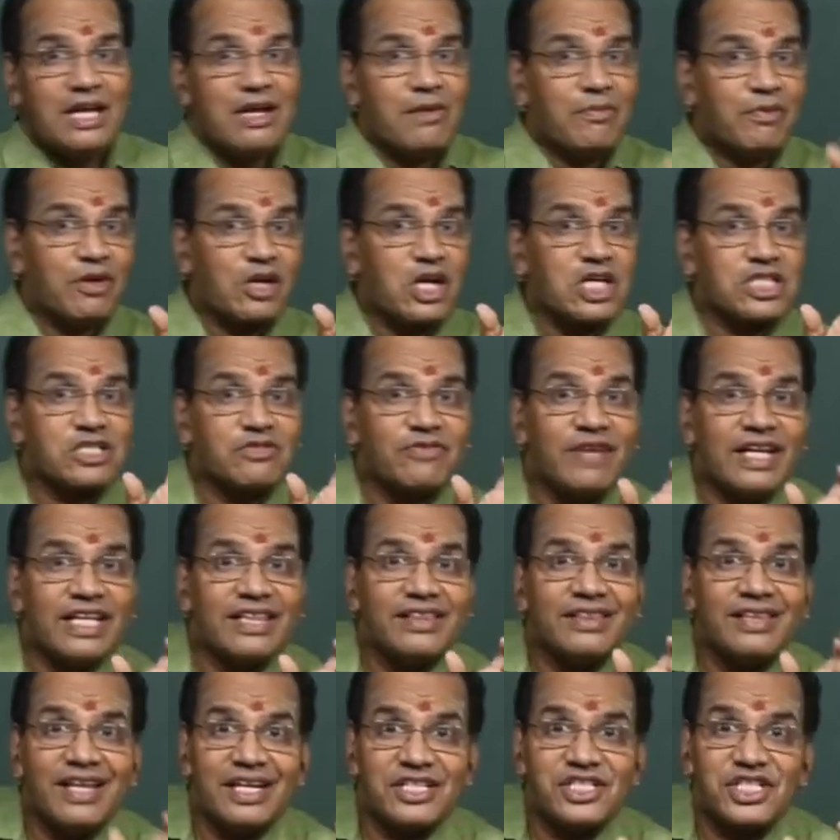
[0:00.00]
Because
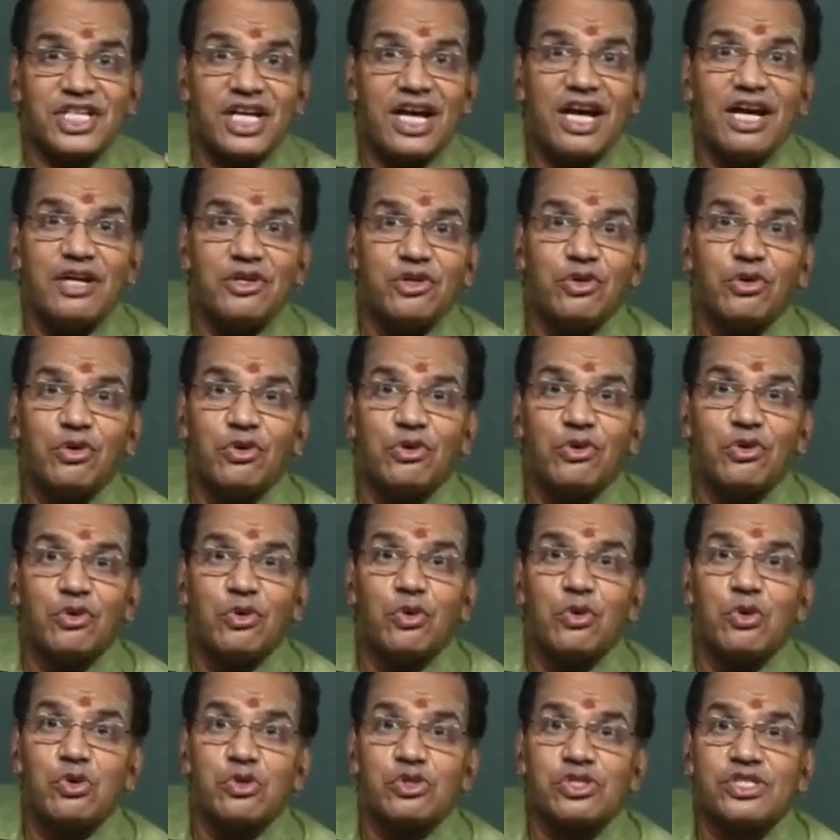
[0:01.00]
when dasha you
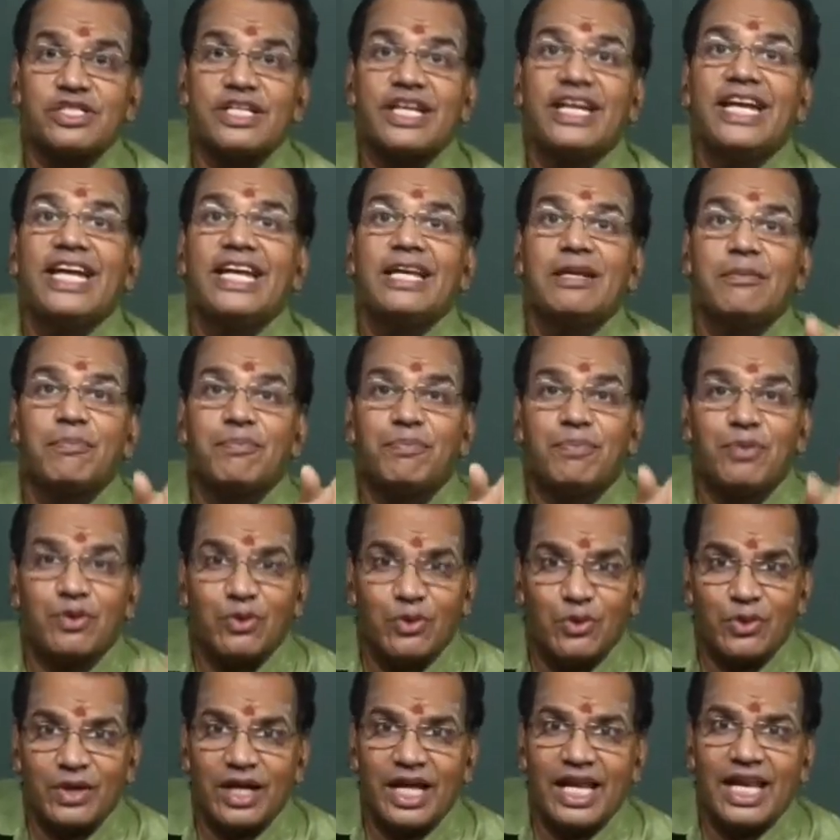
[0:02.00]
used in
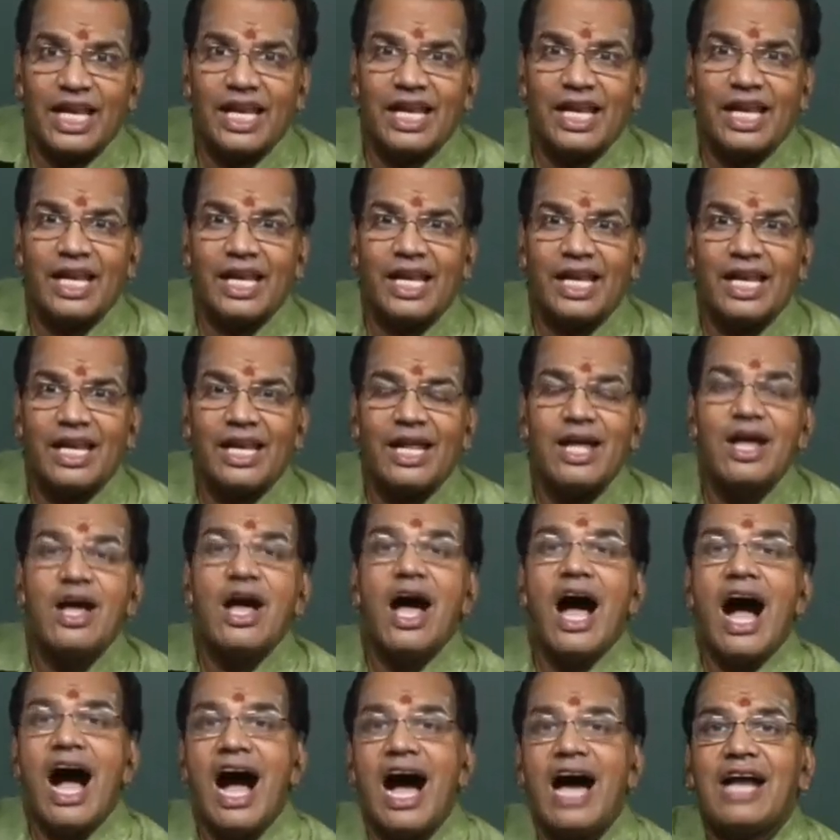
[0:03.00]
plural,
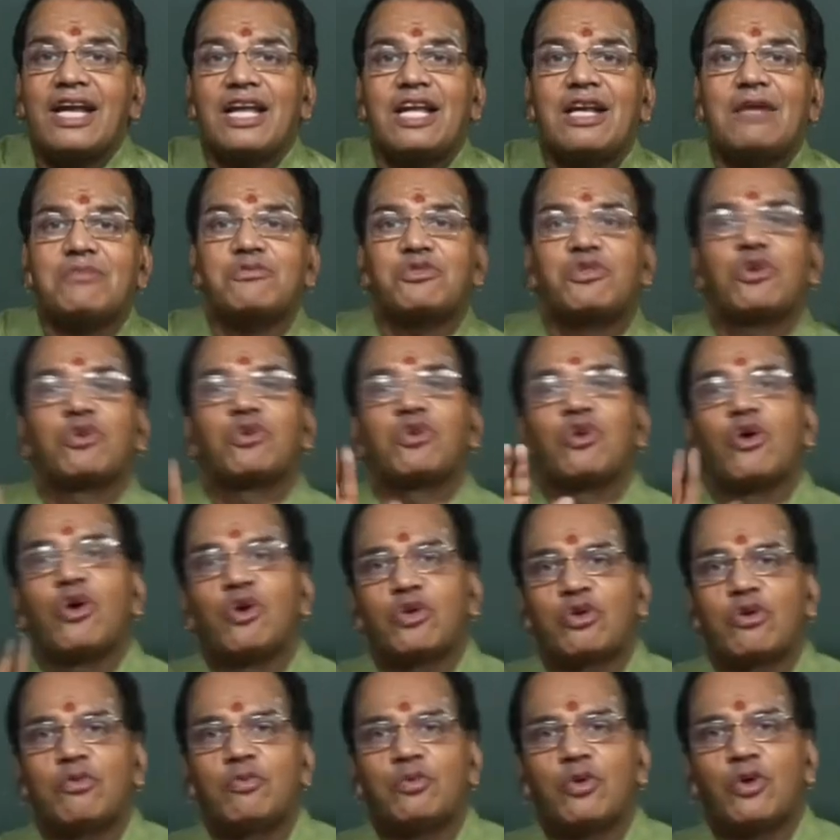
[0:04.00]
ananam should go
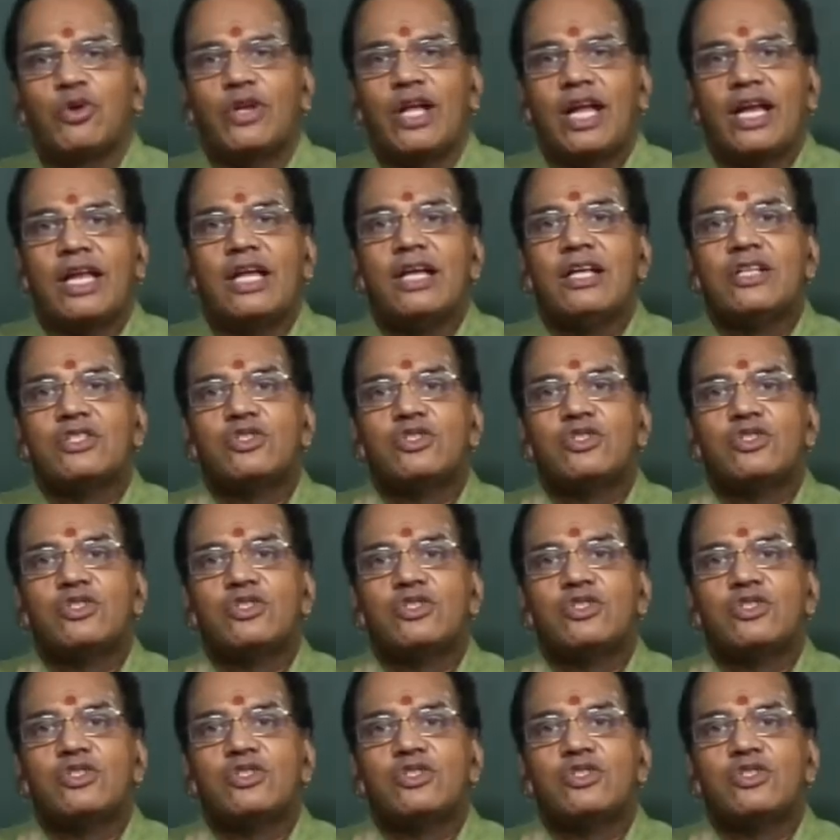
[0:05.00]
to plural.